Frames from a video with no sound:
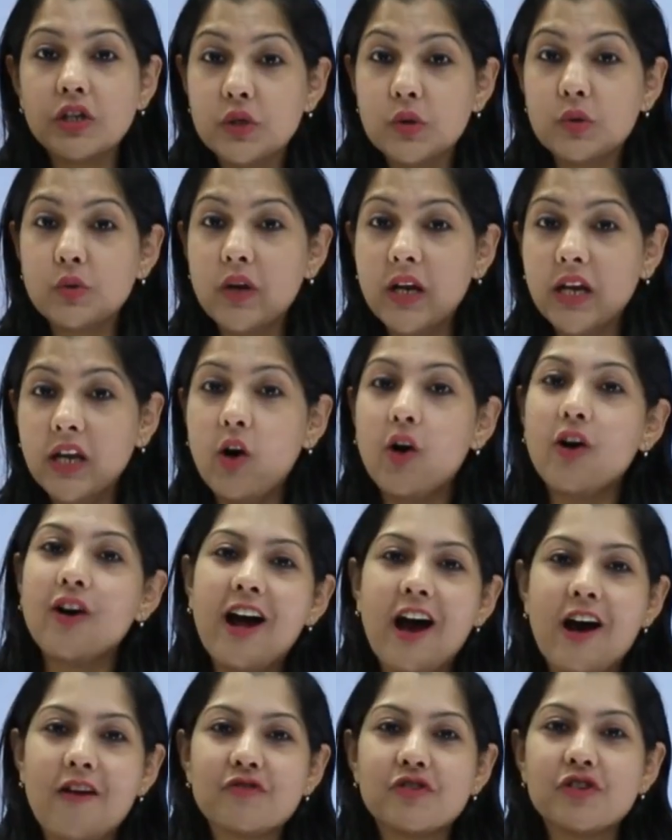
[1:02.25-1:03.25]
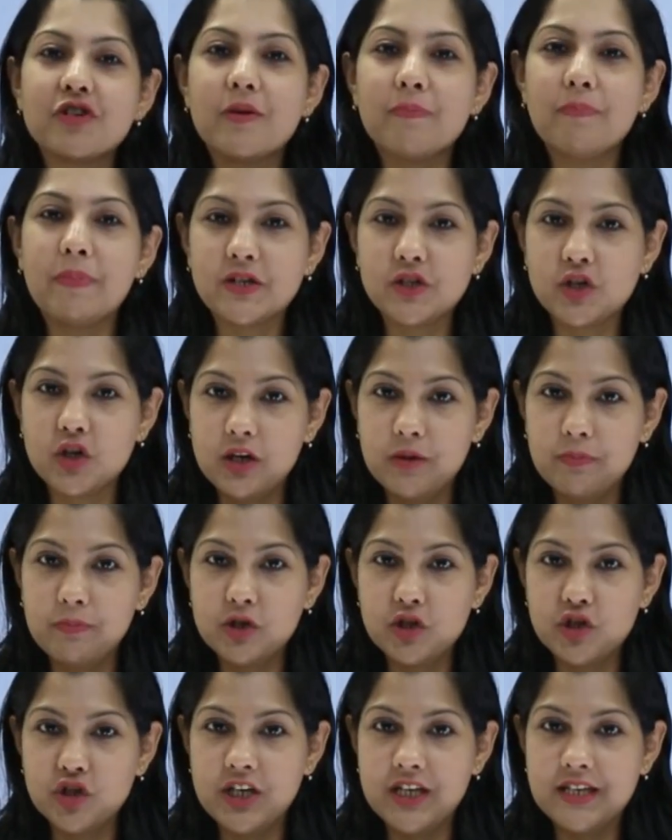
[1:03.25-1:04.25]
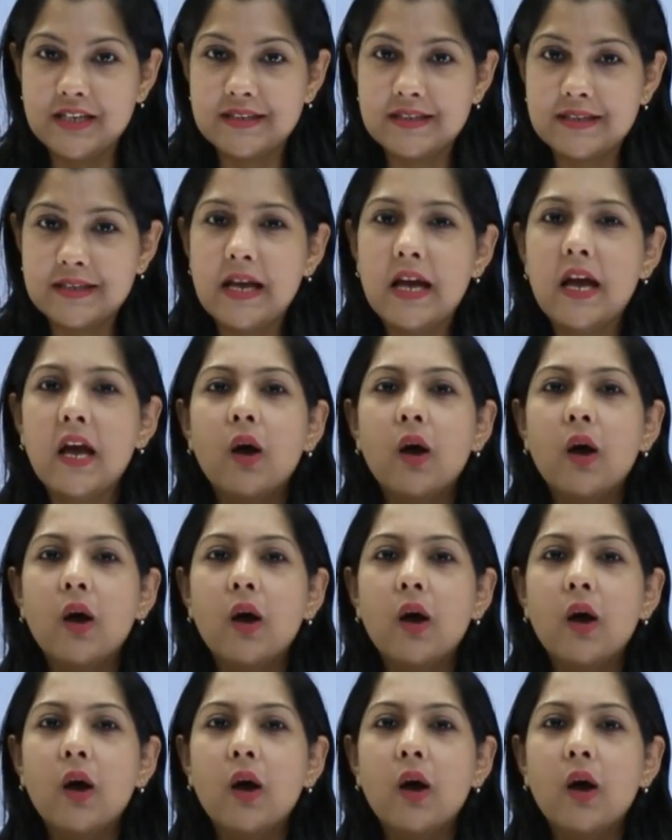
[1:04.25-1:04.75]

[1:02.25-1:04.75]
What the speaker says: during or after a particular purchase.